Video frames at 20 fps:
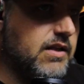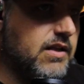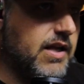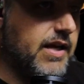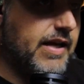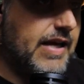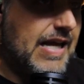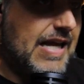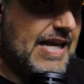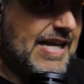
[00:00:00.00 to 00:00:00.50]
to
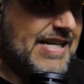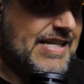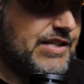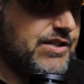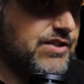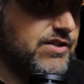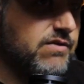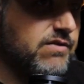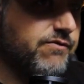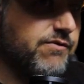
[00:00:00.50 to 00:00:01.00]
get like
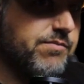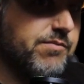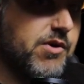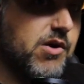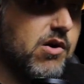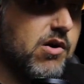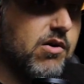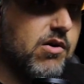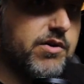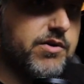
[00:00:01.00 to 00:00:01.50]
hints
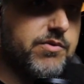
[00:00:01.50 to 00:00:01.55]
from the